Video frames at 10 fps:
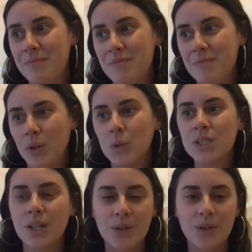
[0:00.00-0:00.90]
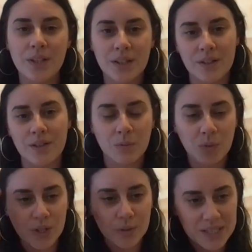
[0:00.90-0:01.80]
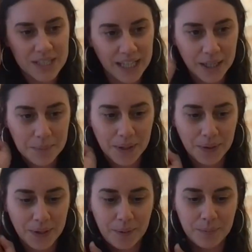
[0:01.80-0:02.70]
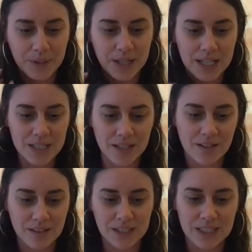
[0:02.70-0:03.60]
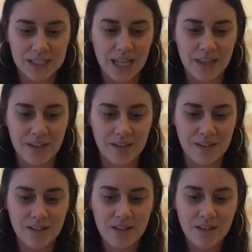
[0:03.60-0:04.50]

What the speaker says: But also what you were saying about connecting artists together,